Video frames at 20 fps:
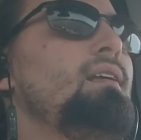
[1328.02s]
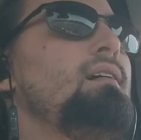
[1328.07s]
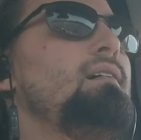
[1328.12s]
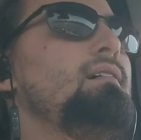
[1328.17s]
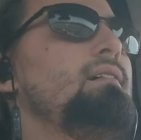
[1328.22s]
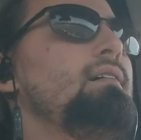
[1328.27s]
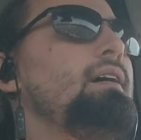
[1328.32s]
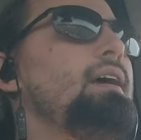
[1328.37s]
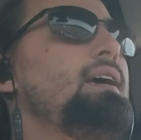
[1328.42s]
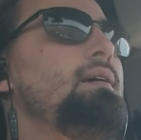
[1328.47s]

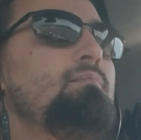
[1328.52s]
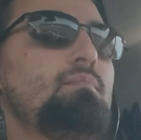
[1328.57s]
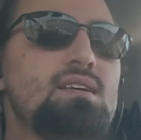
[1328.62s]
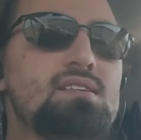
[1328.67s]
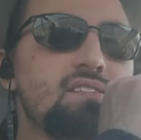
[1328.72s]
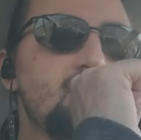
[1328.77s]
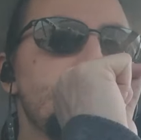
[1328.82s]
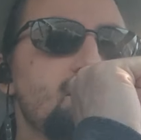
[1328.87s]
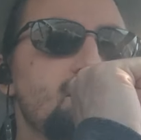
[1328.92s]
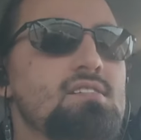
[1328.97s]
he
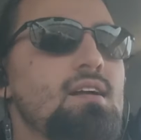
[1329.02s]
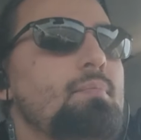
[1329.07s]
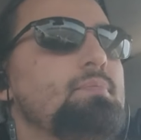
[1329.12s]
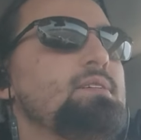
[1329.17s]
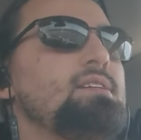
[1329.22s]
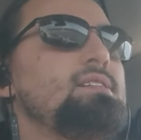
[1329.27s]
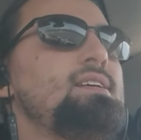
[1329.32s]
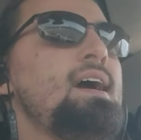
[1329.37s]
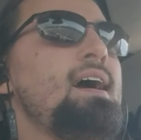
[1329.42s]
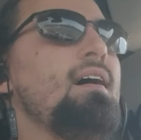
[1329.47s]
Misty
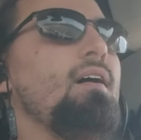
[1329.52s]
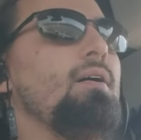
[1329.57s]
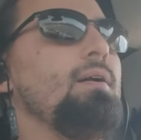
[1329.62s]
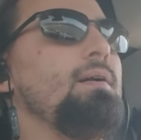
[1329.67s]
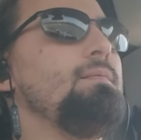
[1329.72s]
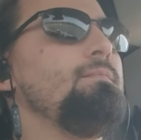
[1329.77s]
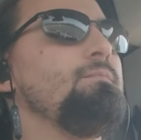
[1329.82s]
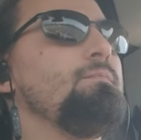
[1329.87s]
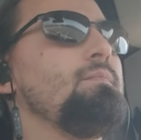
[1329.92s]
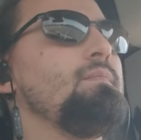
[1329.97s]
Stepped down.
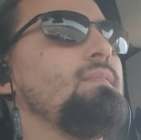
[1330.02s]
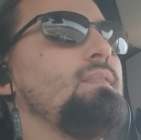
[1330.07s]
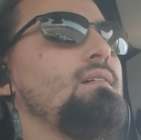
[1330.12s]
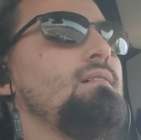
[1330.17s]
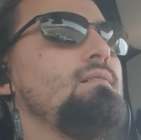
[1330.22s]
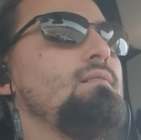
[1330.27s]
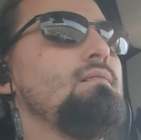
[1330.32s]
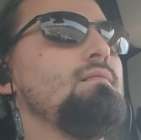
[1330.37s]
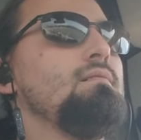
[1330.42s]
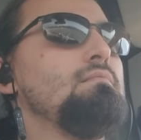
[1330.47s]

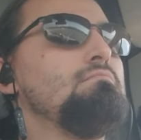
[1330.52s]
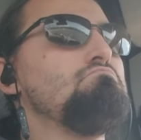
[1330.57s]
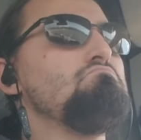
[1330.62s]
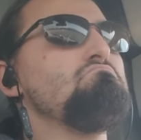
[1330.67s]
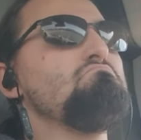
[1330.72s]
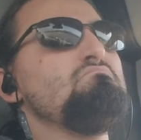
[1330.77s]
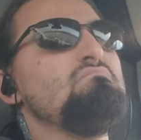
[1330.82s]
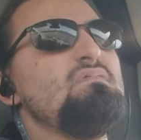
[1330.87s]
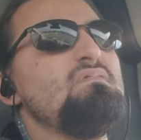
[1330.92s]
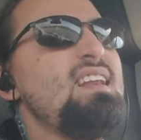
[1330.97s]

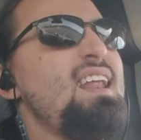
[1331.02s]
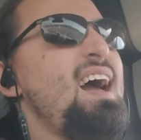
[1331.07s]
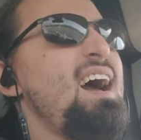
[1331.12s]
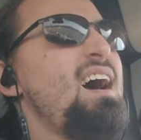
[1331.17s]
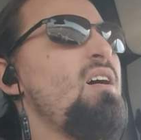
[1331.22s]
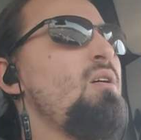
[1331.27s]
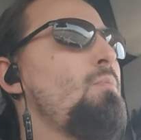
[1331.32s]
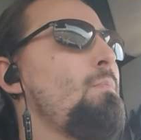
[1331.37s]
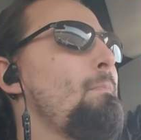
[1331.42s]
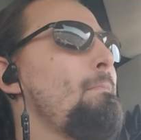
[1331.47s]

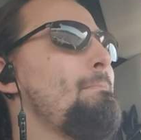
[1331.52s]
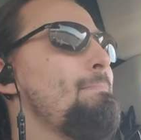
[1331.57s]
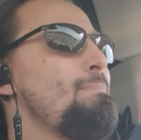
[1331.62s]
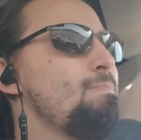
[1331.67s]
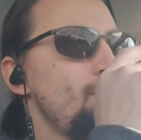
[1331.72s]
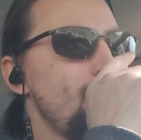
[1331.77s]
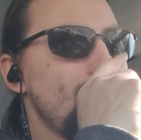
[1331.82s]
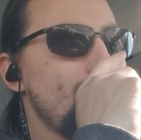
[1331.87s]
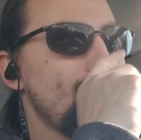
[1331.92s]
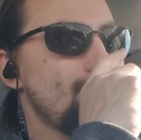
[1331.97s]
Now,
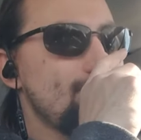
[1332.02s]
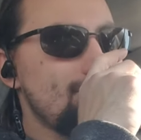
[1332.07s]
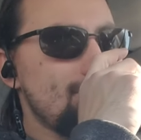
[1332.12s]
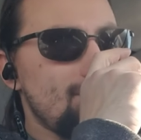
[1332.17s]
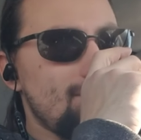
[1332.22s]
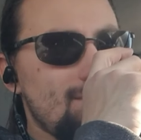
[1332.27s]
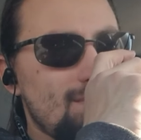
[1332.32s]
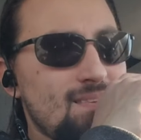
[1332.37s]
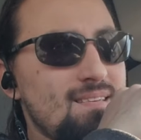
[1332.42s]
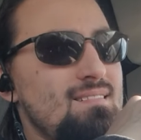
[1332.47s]

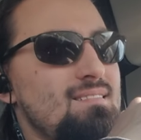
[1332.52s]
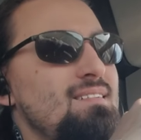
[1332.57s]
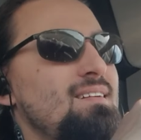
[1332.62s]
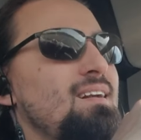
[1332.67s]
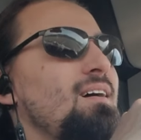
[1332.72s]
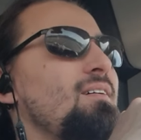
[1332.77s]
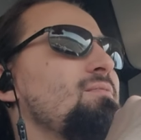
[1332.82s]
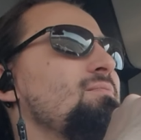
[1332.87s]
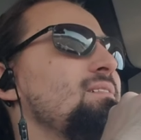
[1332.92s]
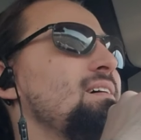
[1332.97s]
you
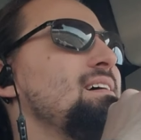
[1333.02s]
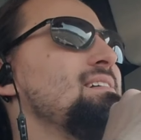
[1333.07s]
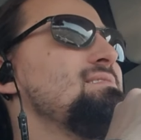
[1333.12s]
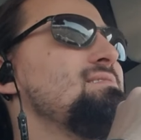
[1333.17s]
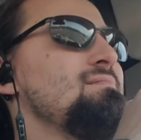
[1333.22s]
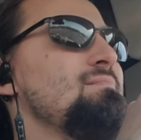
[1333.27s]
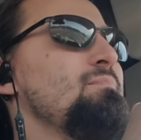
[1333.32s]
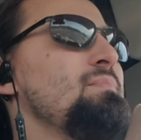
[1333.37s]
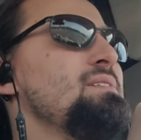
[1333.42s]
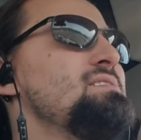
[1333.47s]
know,
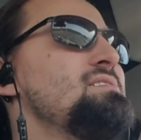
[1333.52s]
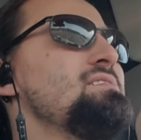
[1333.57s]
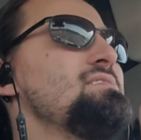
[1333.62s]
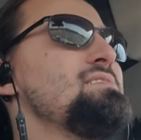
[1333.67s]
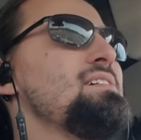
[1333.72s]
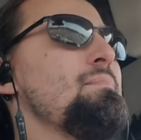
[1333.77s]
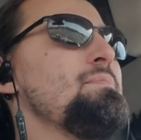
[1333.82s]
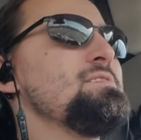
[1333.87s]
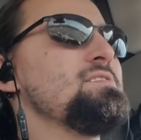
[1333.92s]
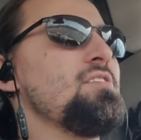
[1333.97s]
it's Misty
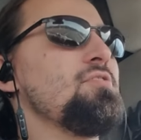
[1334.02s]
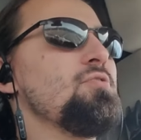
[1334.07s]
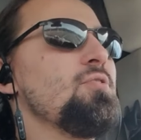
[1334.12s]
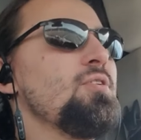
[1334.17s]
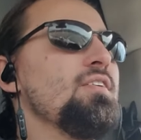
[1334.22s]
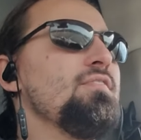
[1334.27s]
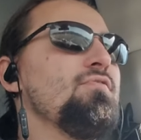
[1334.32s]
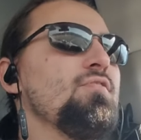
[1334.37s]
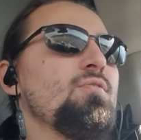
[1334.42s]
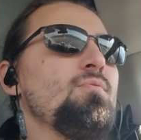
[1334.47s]
Step has a
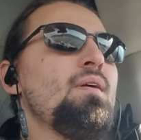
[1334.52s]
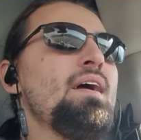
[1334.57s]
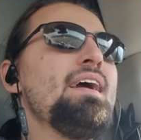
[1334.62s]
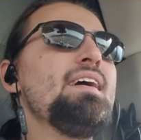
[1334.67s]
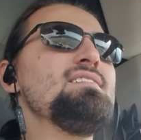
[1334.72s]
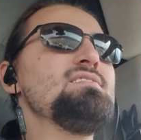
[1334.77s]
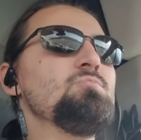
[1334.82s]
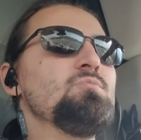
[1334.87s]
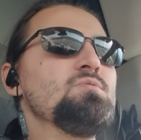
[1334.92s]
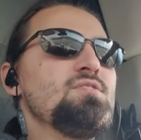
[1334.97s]
30-foot
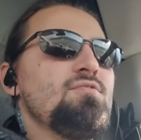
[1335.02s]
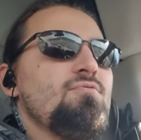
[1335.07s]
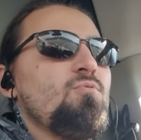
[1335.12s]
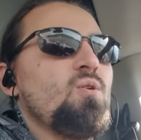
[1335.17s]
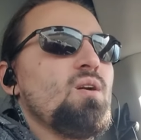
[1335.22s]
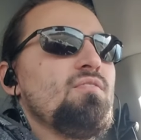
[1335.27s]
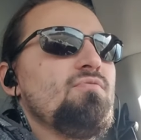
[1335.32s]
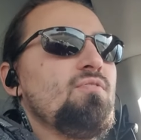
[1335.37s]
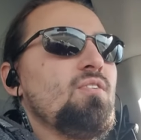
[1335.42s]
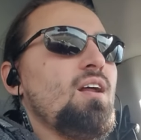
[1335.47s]
range. It was a
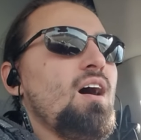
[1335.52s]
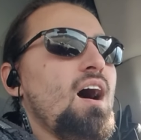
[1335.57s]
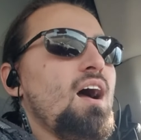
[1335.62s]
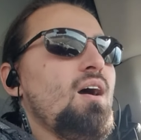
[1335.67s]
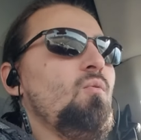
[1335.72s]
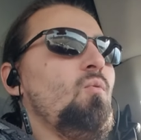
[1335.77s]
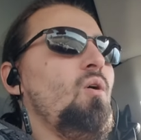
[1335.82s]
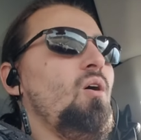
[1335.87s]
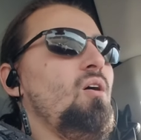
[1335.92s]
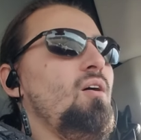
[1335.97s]
40-foot high
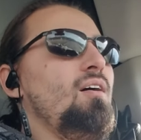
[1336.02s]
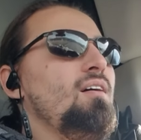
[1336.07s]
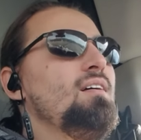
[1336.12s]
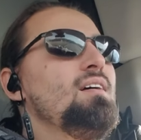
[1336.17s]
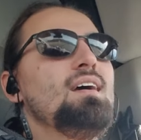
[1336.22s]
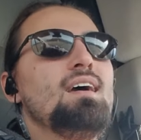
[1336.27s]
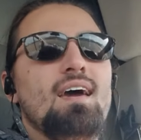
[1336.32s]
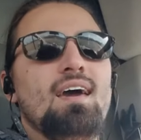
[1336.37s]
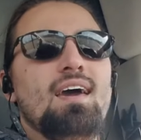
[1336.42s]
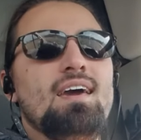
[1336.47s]
wall.
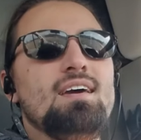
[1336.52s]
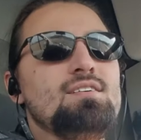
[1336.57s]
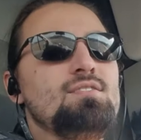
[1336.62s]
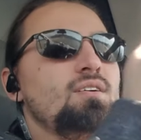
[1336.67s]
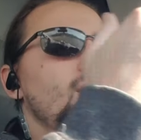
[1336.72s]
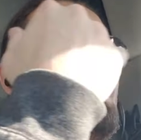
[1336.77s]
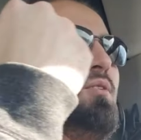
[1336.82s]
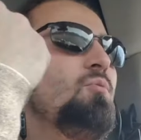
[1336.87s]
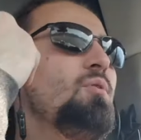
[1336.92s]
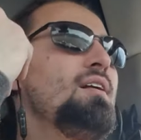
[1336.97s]

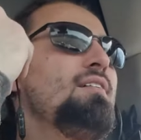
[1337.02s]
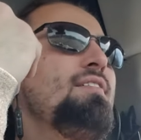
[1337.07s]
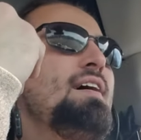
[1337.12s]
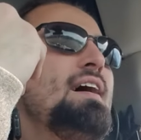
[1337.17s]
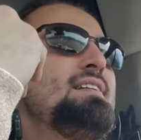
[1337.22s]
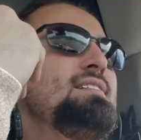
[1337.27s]
He would have had to